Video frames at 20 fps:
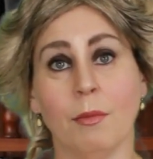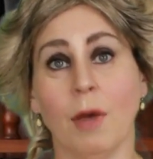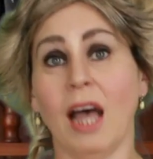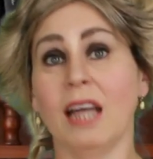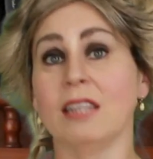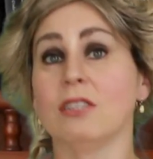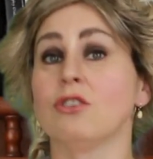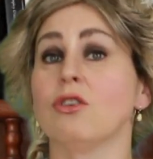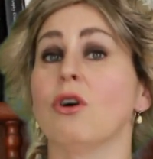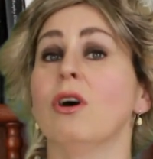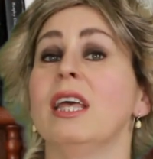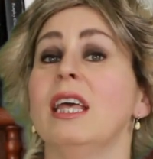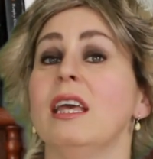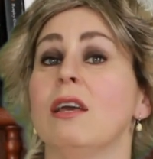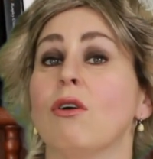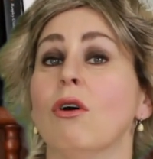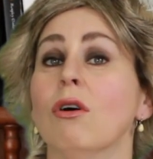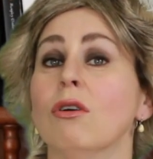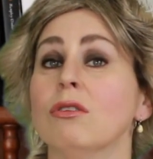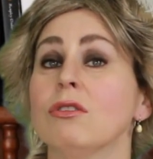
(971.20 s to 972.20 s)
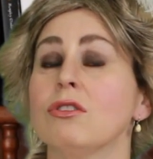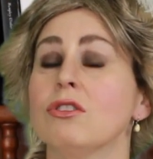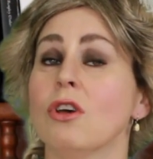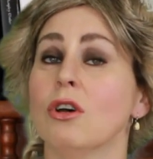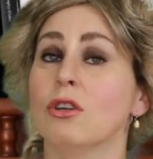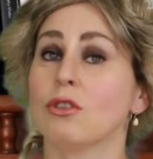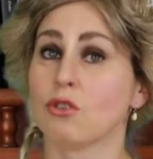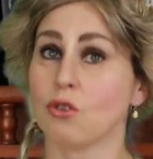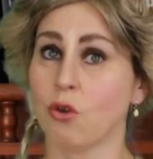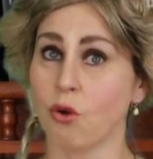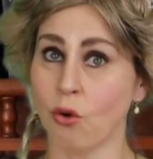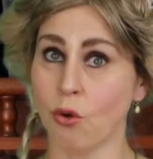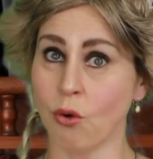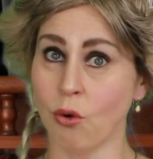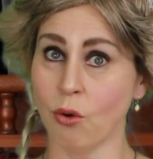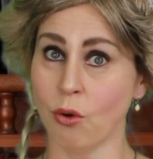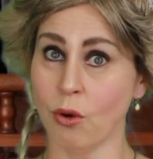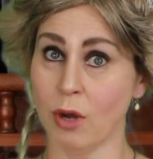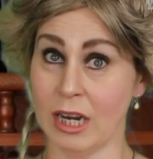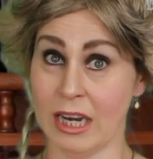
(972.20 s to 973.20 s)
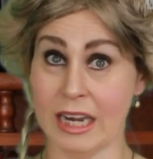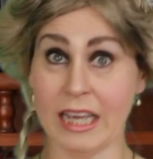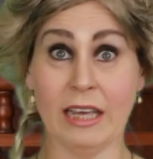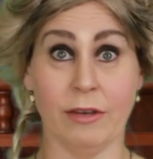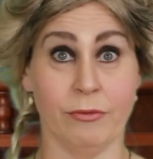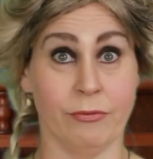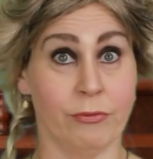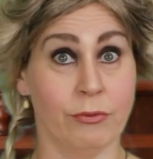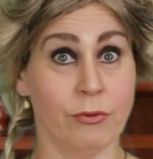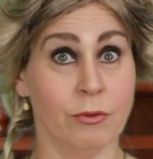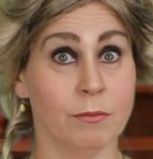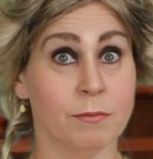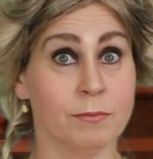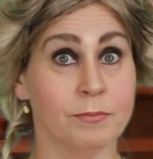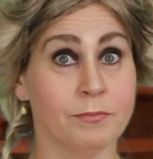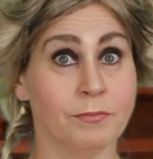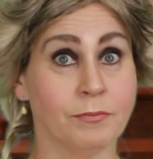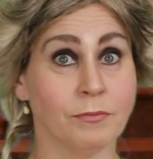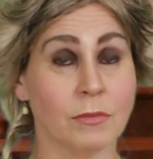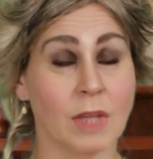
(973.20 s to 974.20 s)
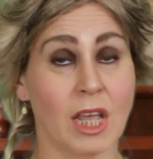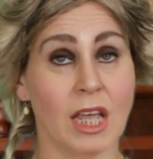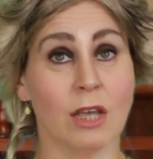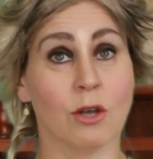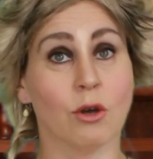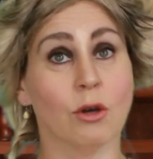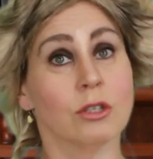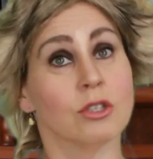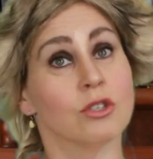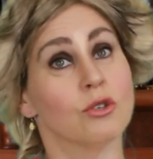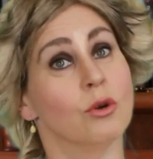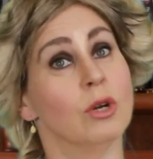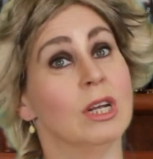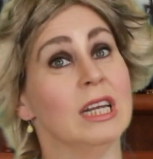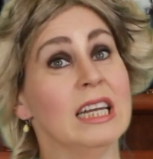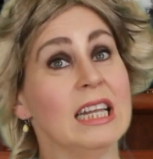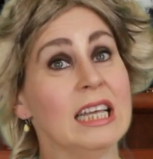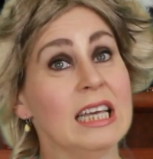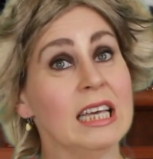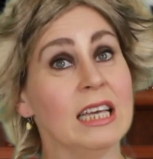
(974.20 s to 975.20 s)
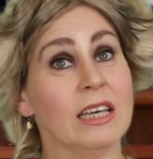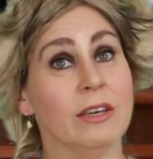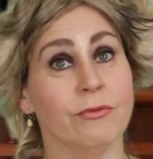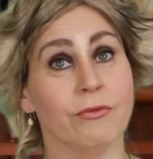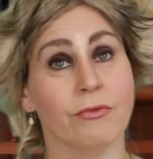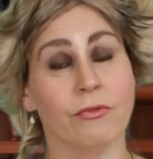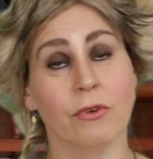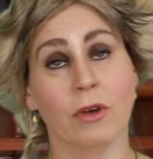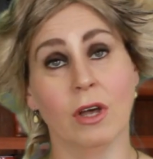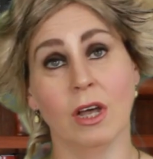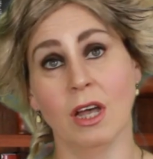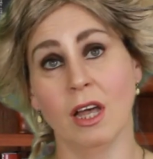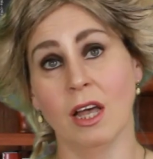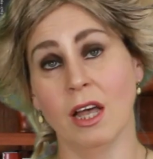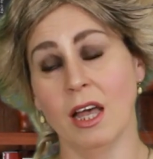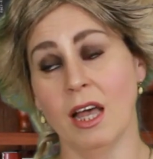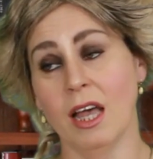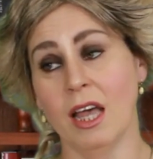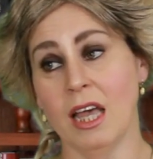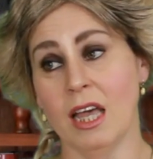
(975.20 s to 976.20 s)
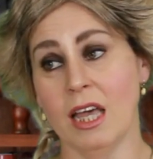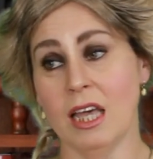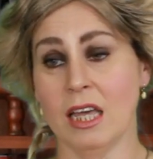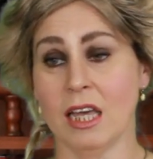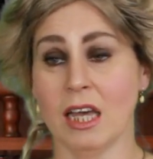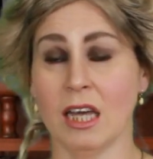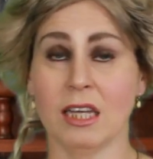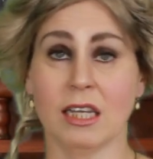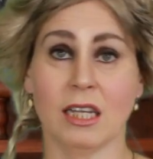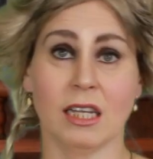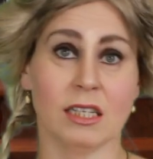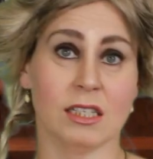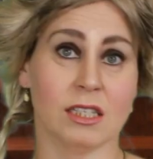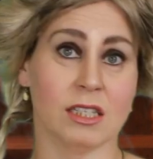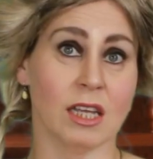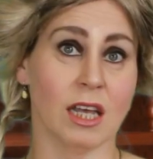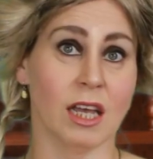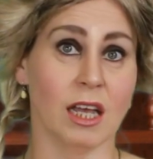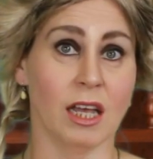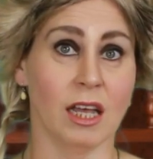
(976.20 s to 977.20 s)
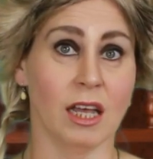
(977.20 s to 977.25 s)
And so he goes to leave. He goes to leave. He is